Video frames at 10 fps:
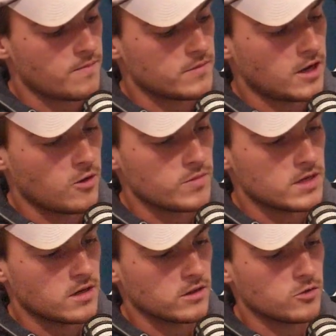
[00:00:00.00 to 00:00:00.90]
tell me
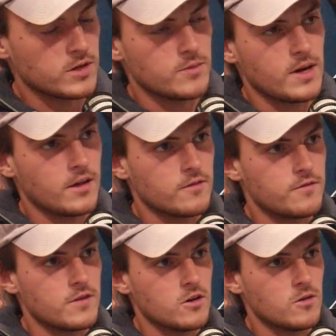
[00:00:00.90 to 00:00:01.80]
a little bit about the
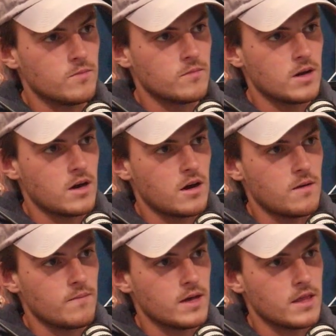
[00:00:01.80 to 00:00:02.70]
film,
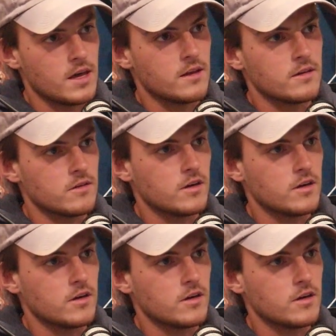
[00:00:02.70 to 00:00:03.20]
and then